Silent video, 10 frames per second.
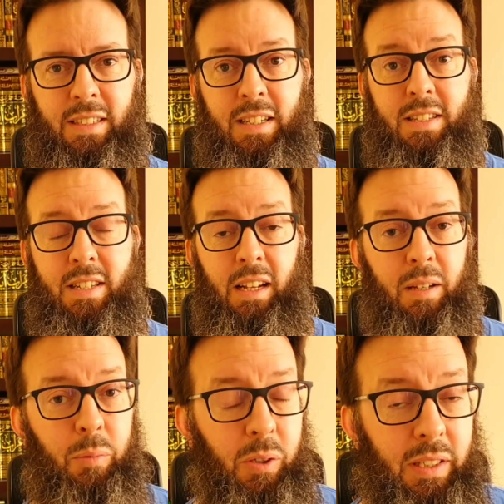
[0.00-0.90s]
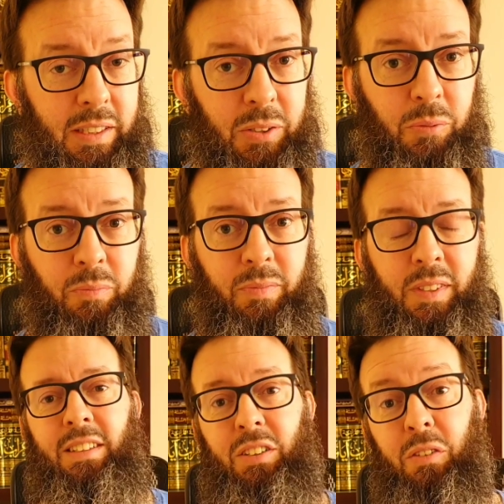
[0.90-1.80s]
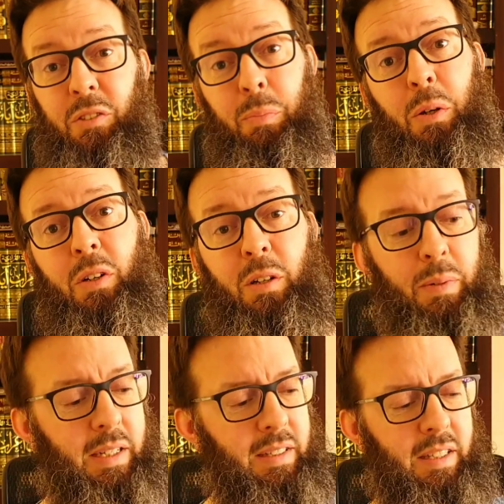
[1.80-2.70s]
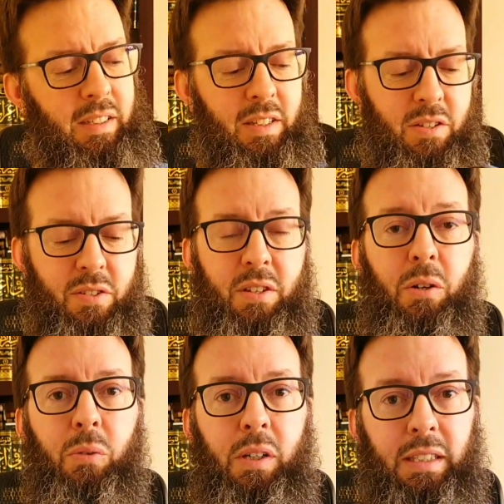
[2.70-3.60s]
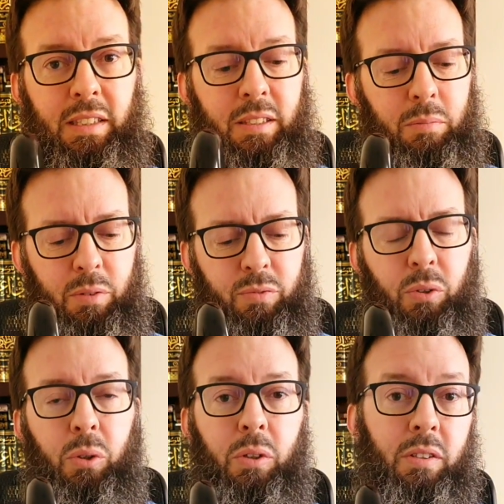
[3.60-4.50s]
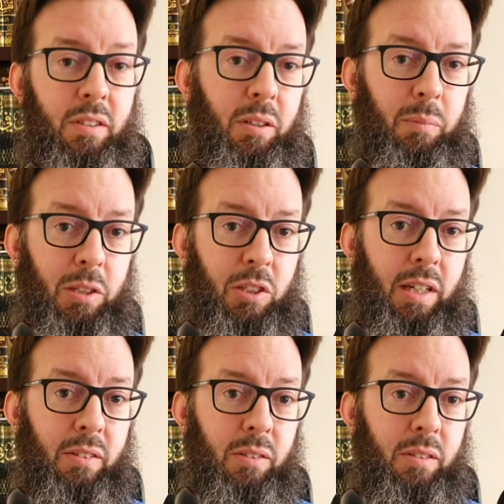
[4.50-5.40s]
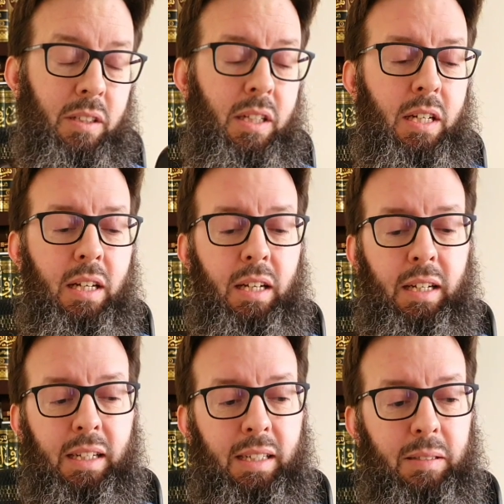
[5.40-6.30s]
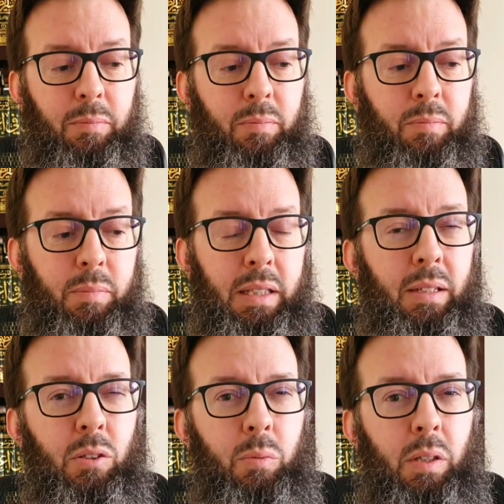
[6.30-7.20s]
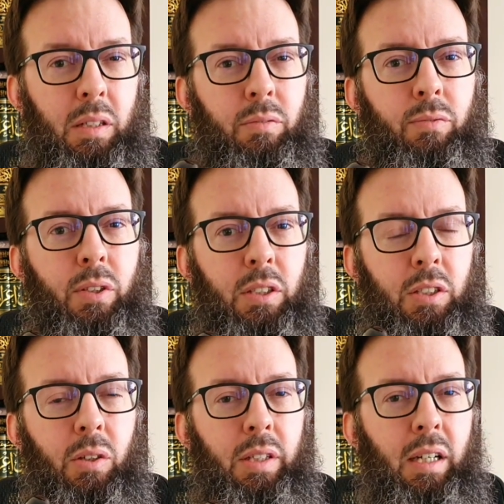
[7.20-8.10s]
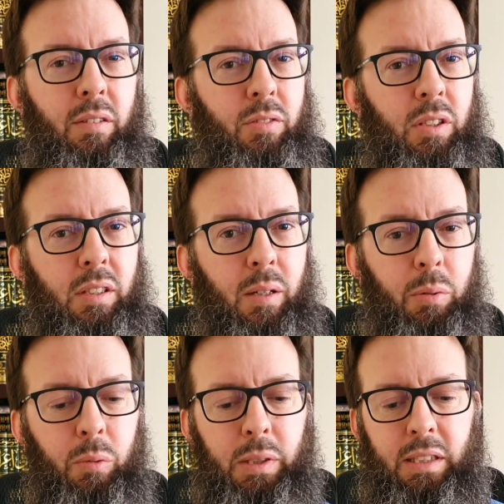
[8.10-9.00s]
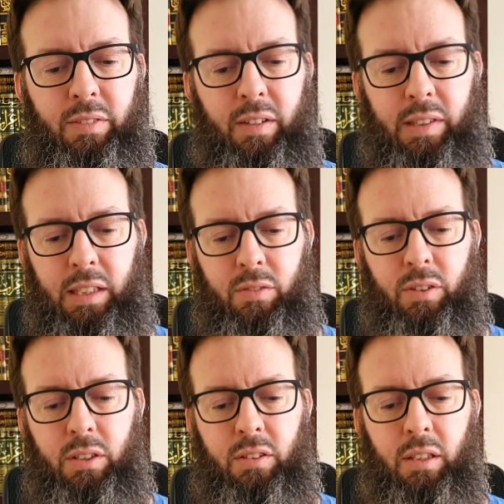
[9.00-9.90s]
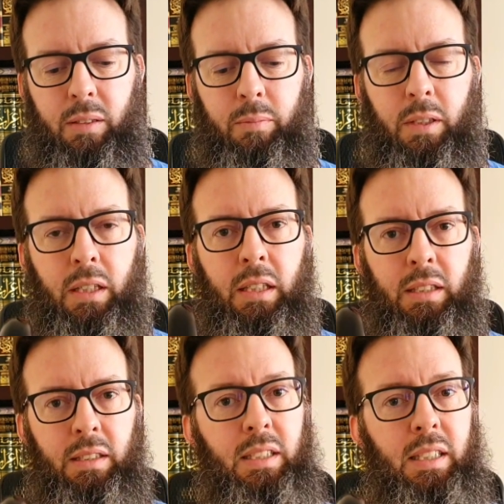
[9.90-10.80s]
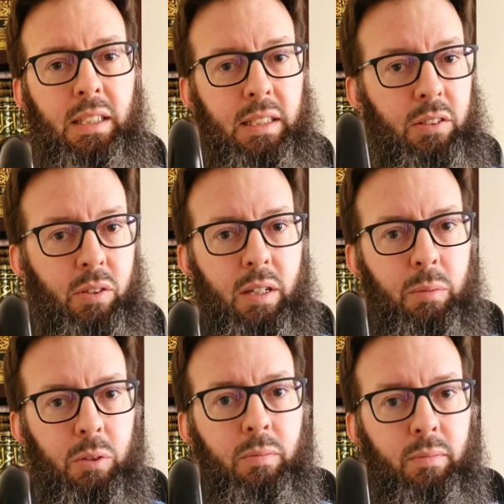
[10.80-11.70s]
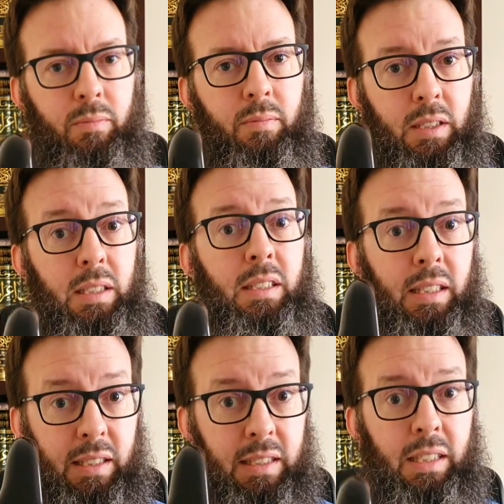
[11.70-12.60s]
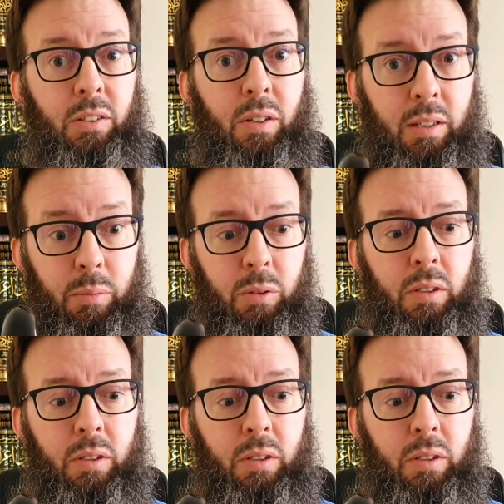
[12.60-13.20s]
Assalamu alaikum. So I've spoken about the PSO-Rite before on my channel, but that was when I first got it after a couple of weeks of having it the first time. This thing is incredible. This thing is incredible.